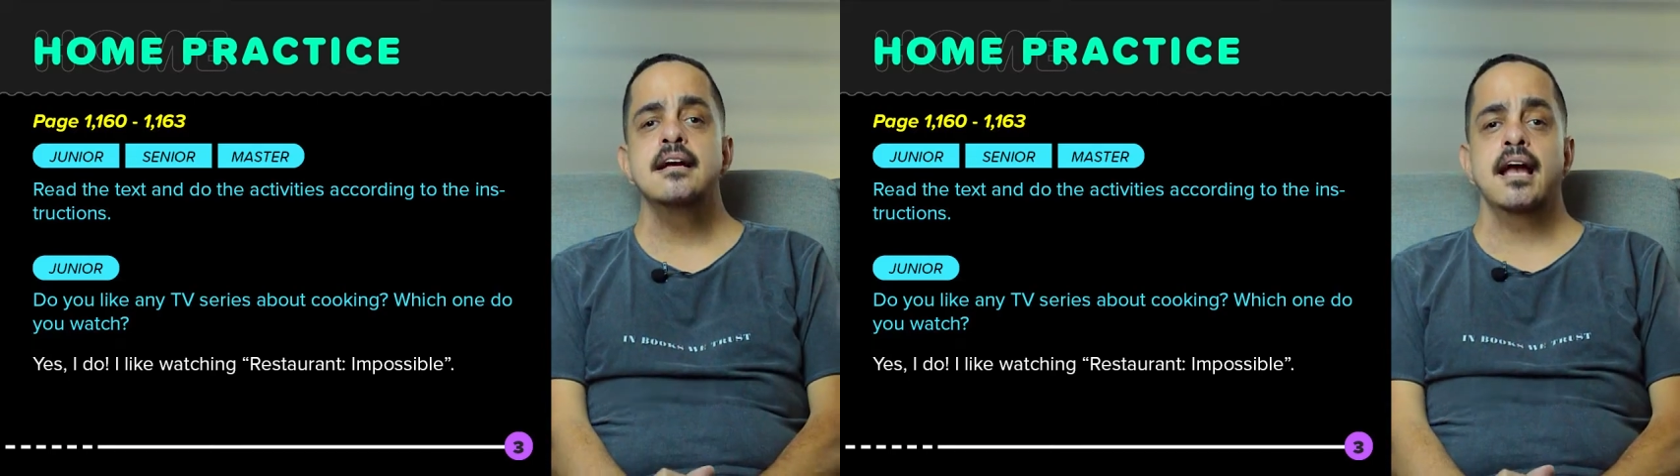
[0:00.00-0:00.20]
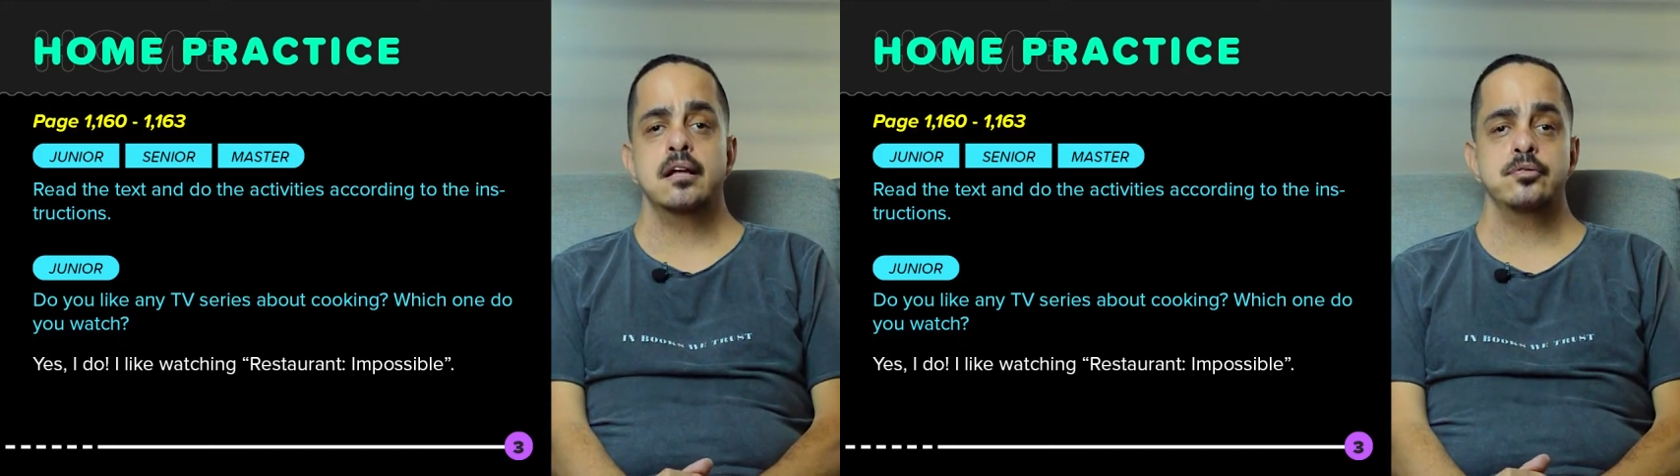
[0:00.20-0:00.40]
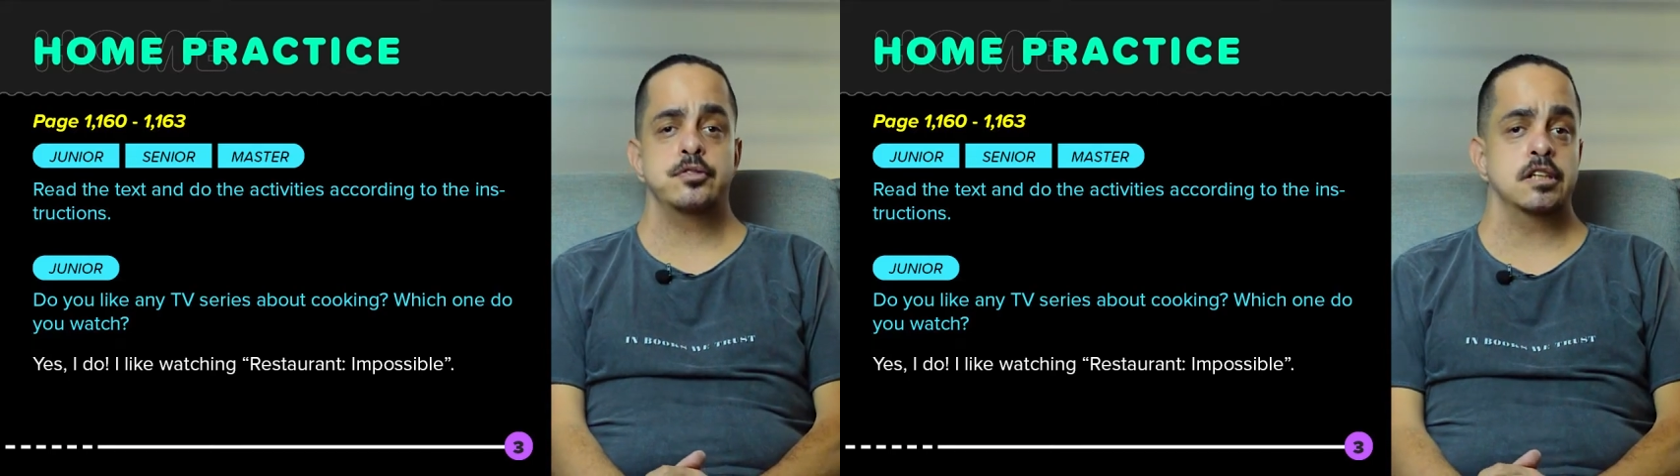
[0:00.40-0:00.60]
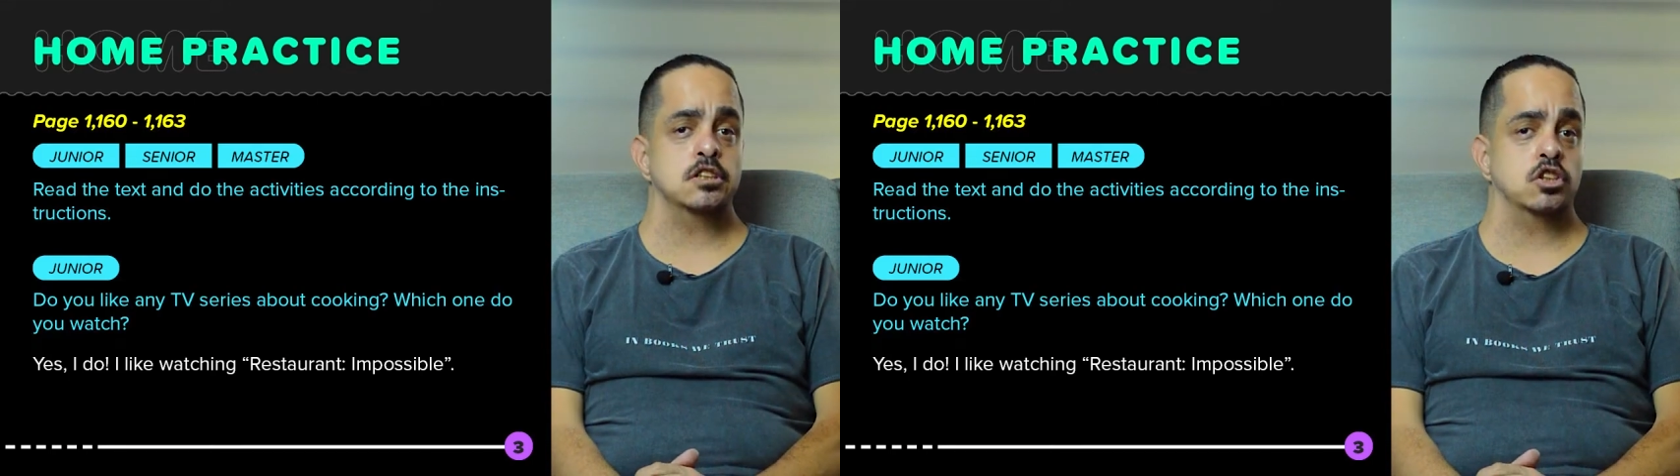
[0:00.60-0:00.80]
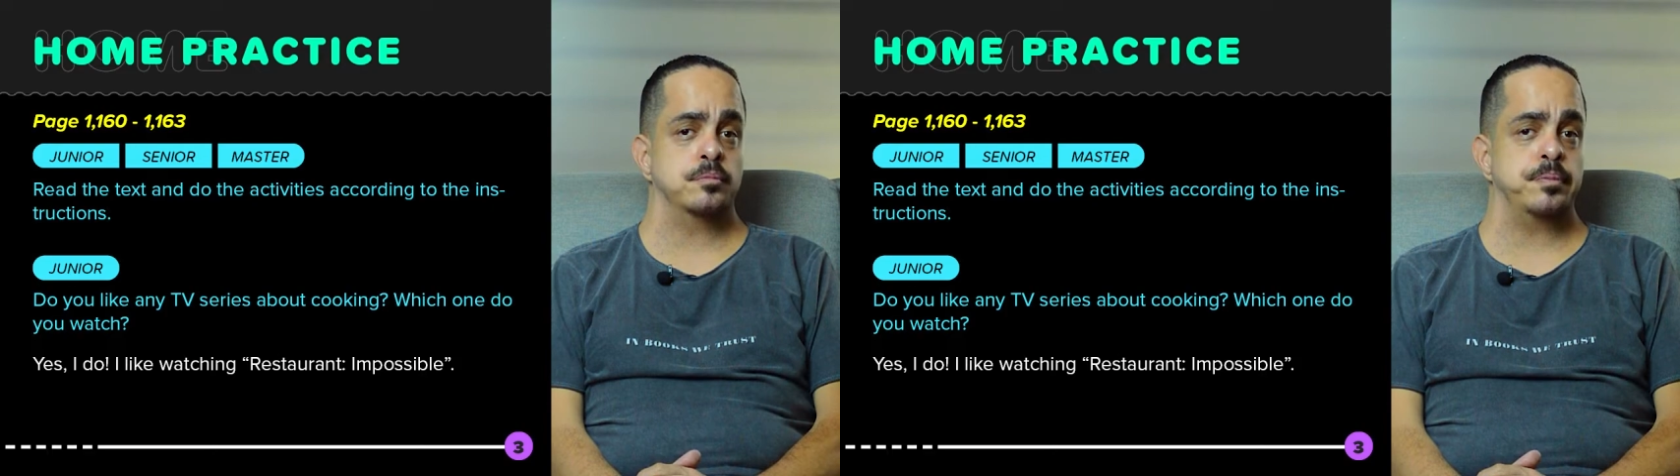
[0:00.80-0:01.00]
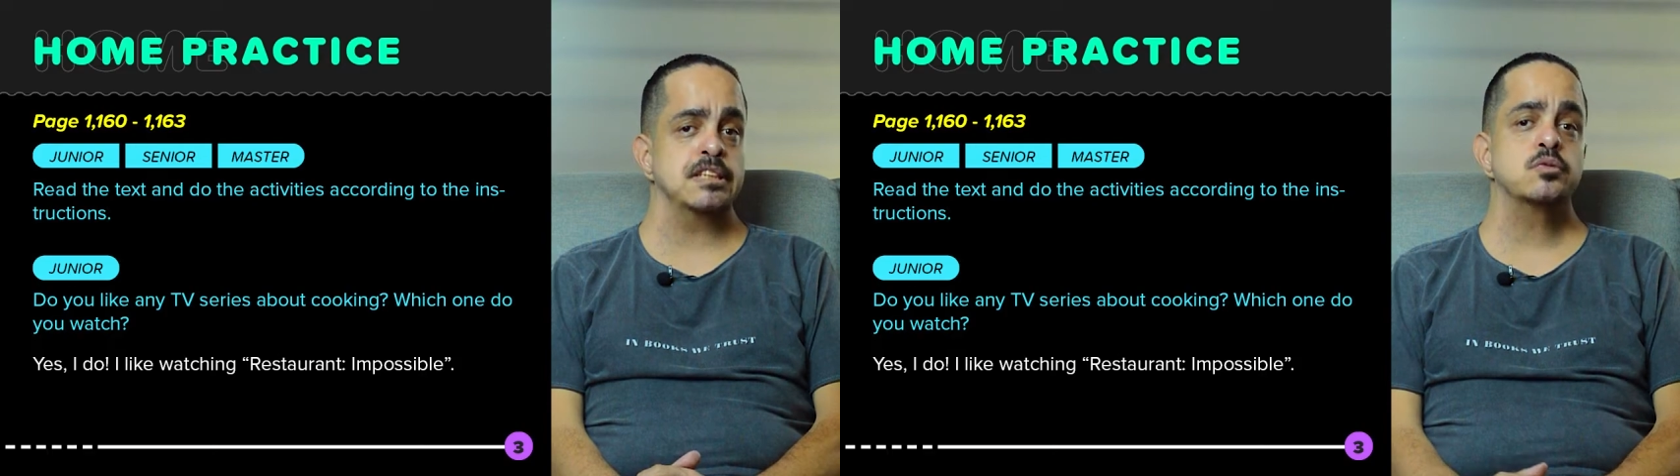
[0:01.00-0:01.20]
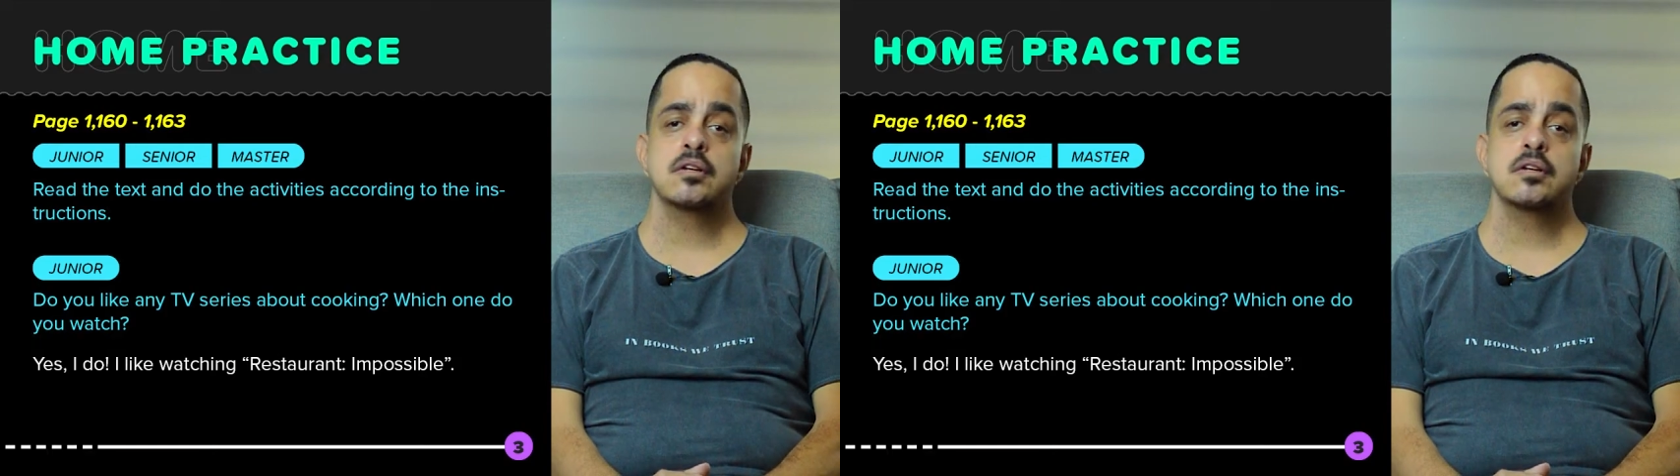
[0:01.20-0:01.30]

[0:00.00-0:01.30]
and finish on page